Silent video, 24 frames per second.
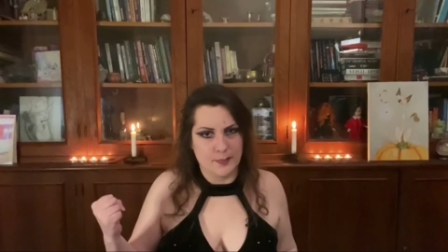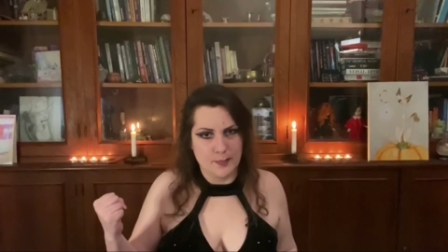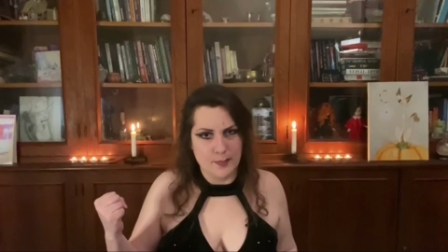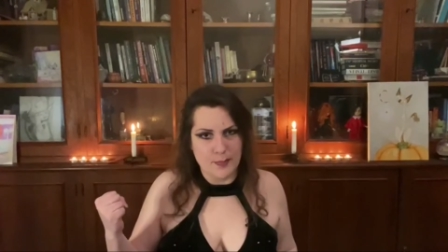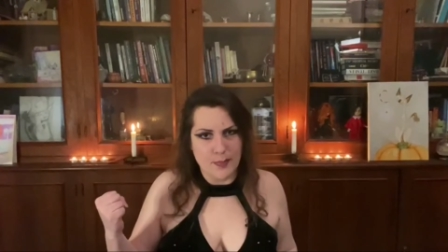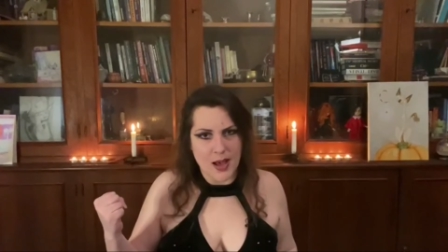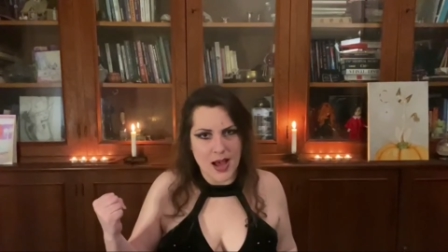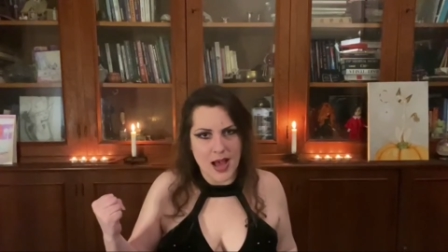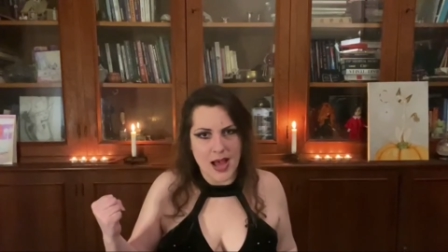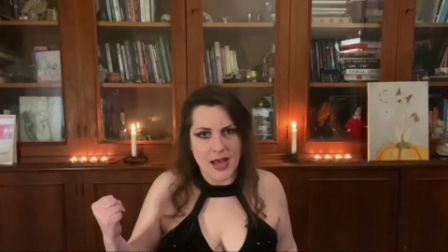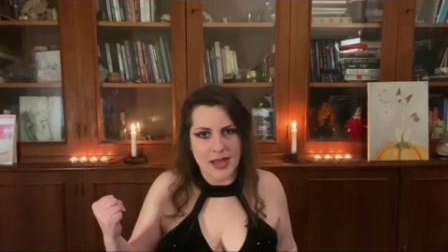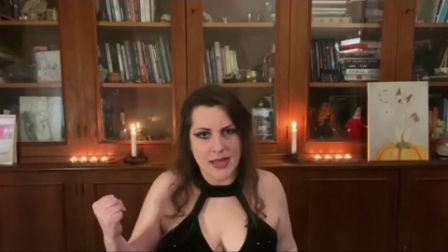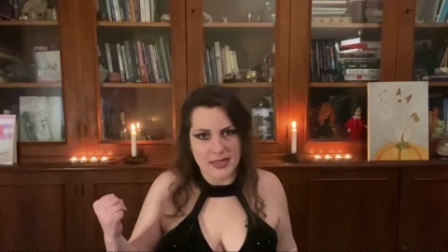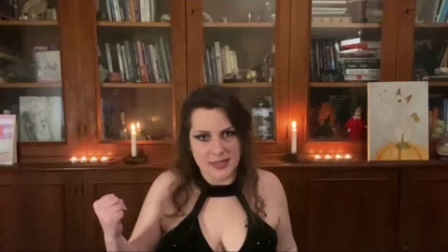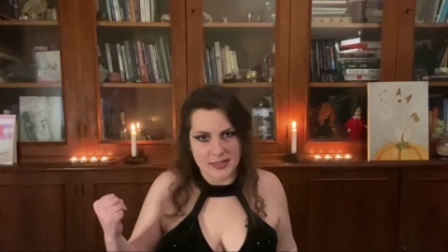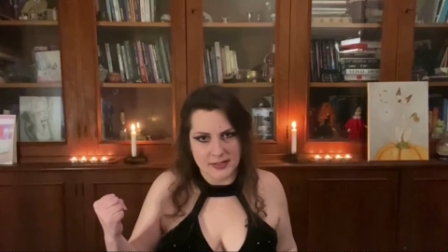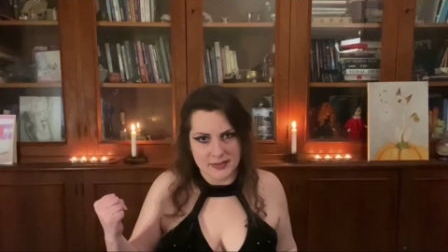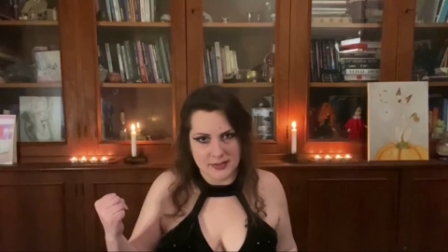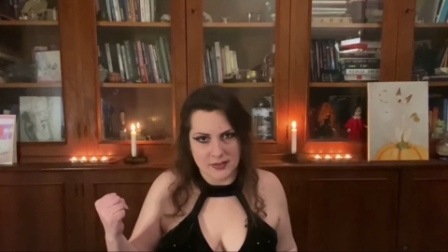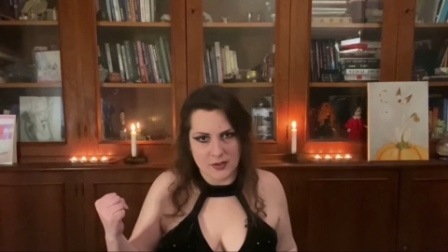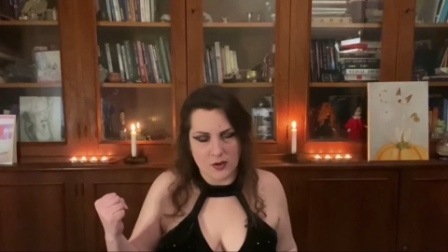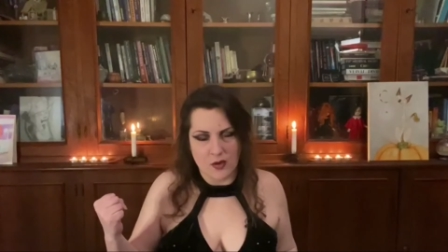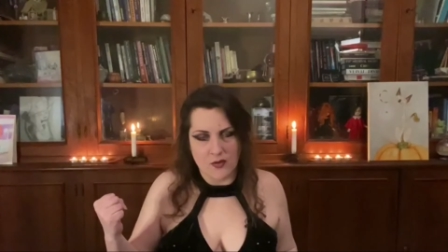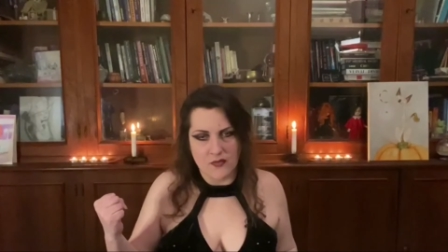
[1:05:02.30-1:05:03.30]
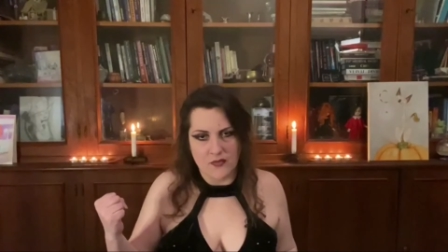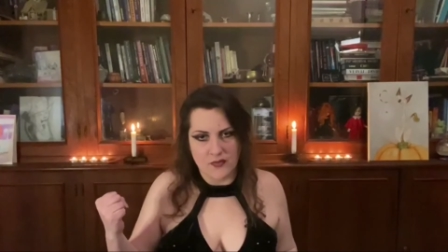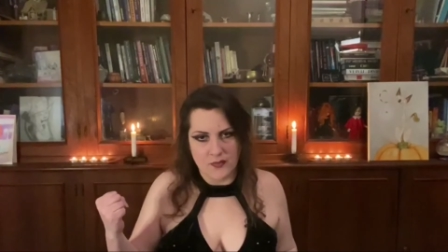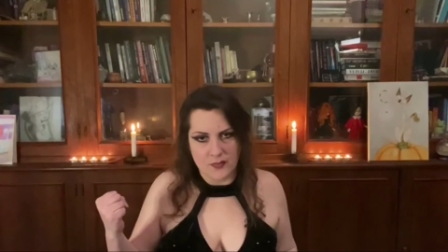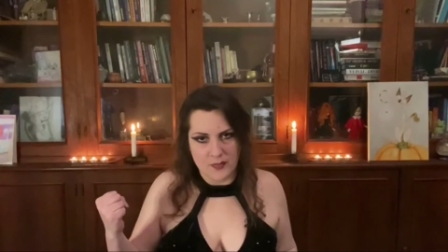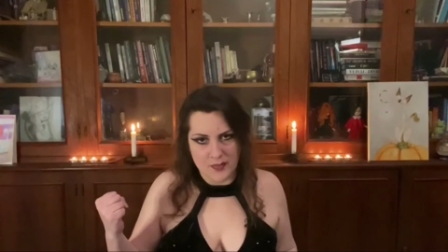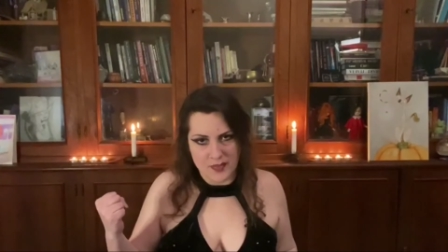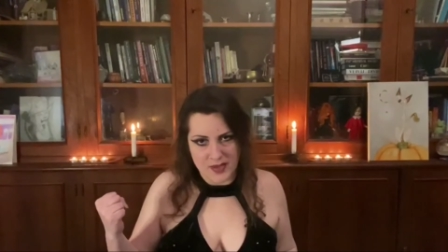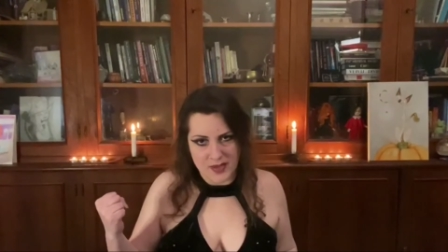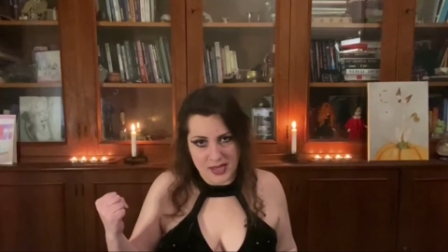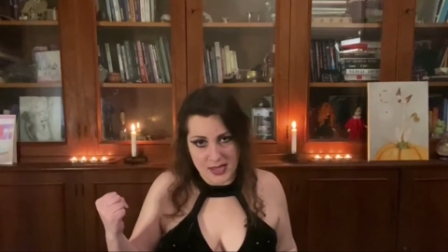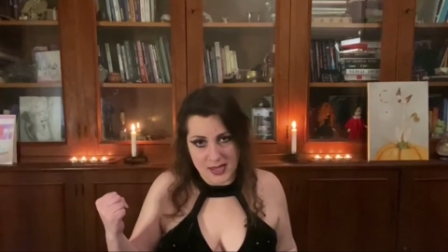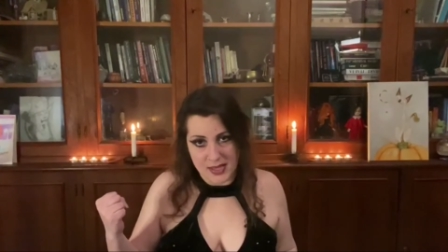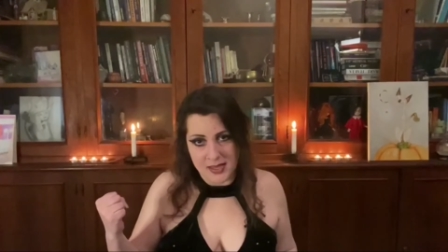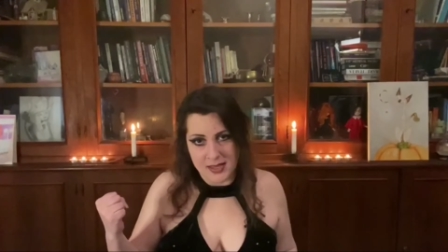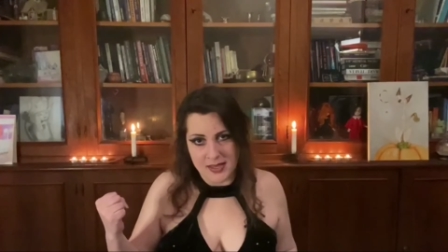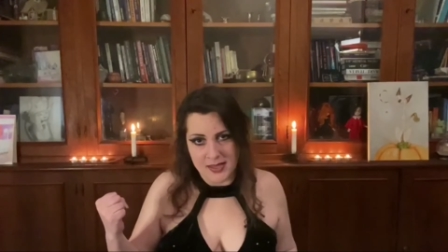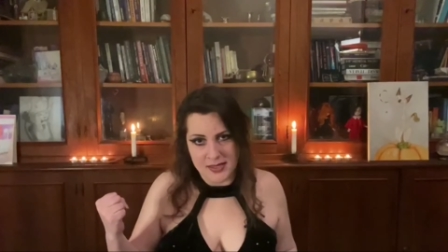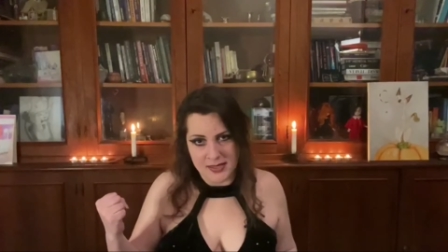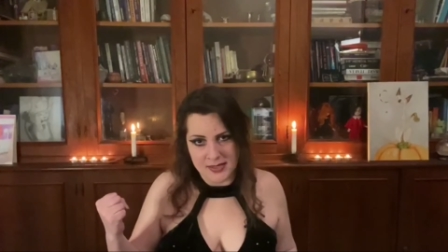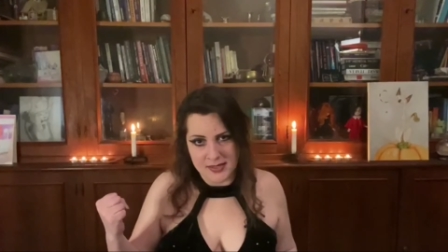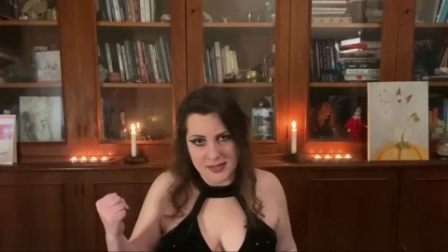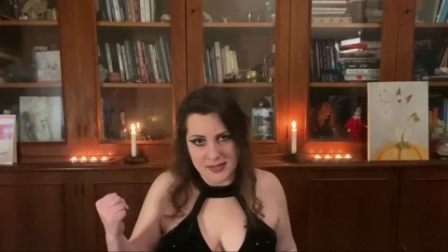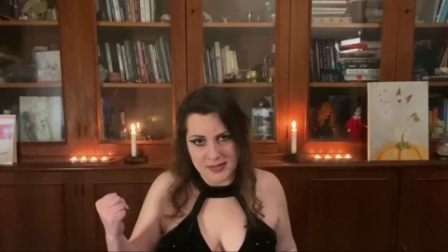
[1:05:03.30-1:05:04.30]
bite of
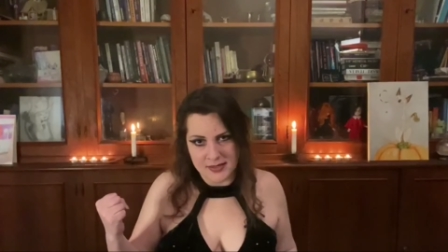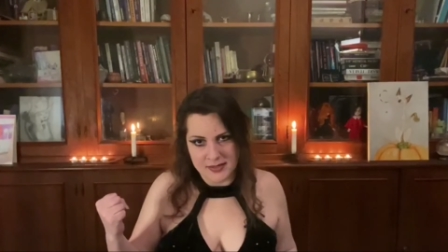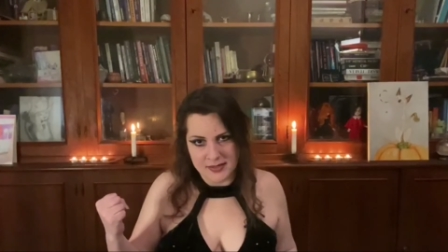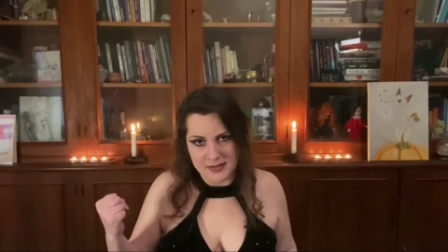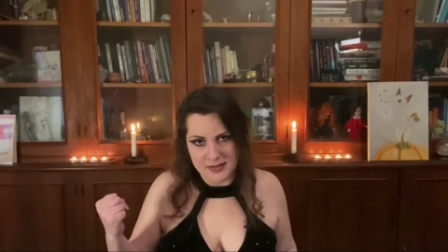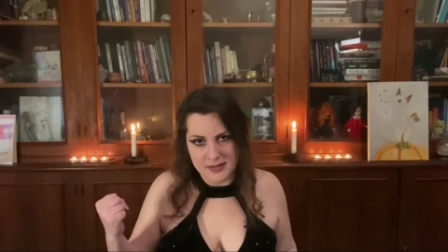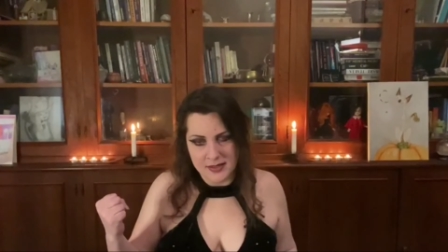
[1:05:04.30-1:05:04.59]
pain,